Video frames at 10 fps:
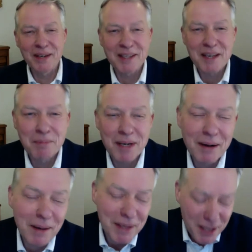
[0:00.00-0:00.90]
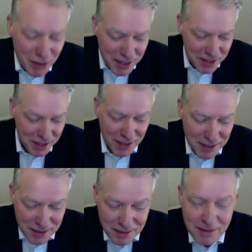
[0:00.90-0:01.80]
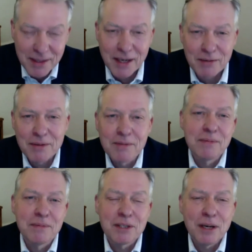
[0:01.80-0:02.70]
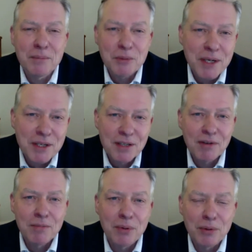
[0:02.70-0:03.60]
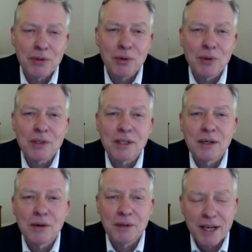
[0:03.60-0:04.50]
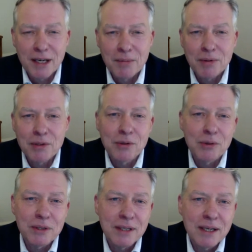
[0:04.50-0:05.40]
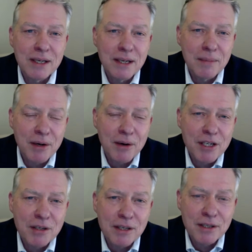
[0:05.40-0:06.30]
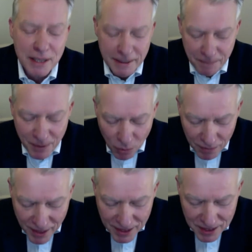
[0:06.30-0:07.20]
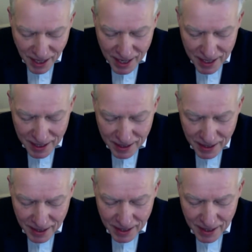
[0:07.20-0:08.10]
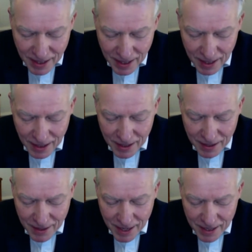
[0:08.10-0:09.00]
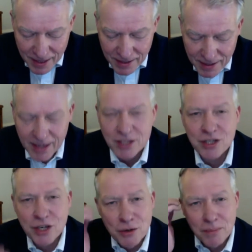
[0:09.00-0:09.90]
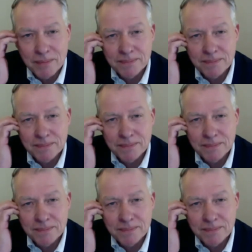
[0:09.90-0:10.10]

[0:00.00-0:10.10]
theme, but I'm going to criticize, you know, some species of liberal thought or neoliberal thought in immigration, because what they say, they assume,